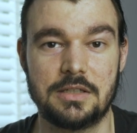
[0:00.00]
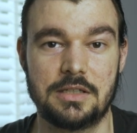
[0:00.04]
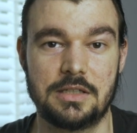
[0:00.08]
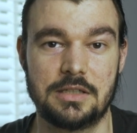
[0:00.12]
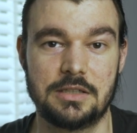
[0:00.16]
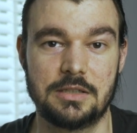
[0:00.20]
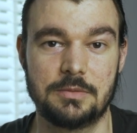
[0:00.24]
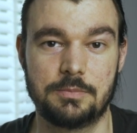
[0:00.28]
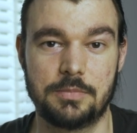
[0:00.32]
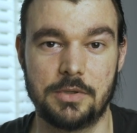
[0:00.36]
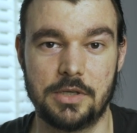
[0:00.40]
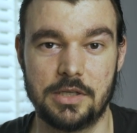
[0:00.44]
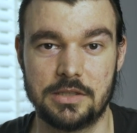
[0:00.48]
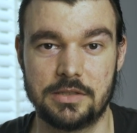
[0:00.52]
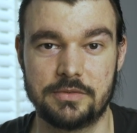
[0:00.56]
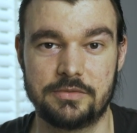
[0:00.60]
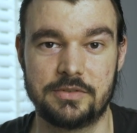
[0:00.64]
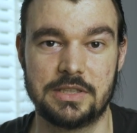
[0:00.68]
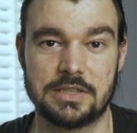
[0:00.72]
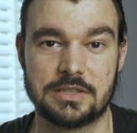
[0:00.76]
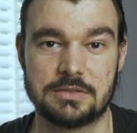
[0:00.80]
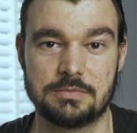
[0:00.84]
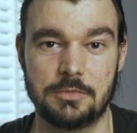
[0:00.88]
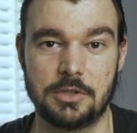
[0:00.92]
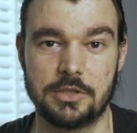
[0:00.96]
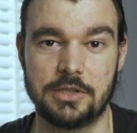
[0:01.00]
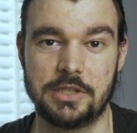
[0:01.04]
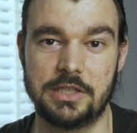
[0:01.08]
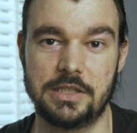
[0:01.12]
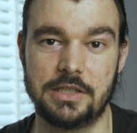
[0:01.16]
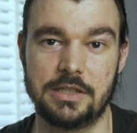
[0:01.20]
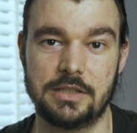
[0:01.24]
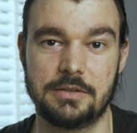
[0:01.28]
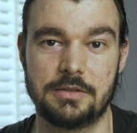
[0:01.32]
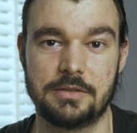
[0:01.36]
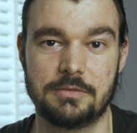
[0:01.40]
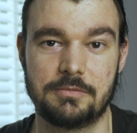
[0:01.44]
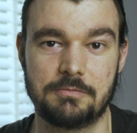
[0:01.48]
and a part of this
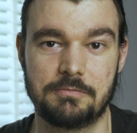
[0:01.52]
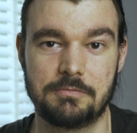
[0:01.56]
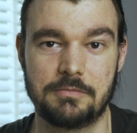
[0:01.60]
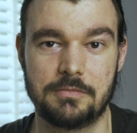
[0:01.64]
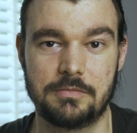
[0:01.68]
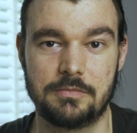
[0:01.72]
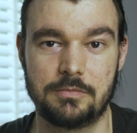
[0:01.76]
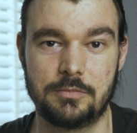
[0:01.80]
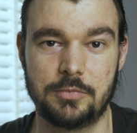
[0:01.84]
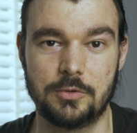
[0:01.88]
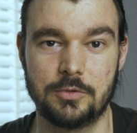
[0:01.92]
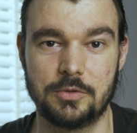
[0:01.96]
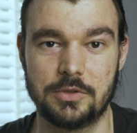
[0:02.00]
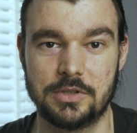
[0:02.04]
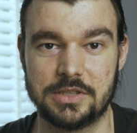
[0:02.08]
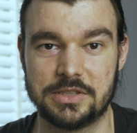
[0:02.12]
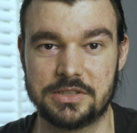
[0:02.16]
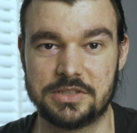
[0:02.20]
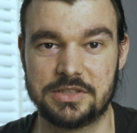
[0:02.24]
money pool is